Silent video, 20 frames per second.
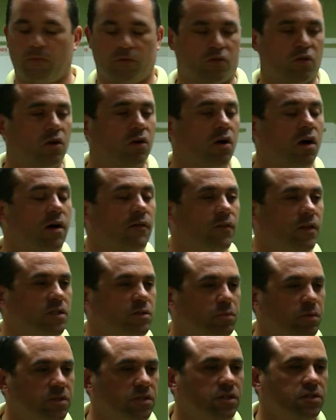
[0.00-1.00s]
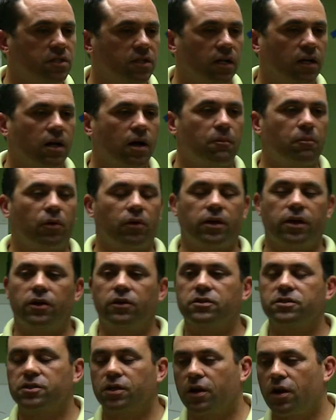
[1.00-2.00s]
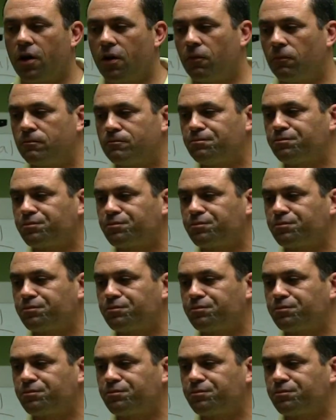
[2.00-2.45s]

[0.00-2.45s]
took on this position a couple of years ago,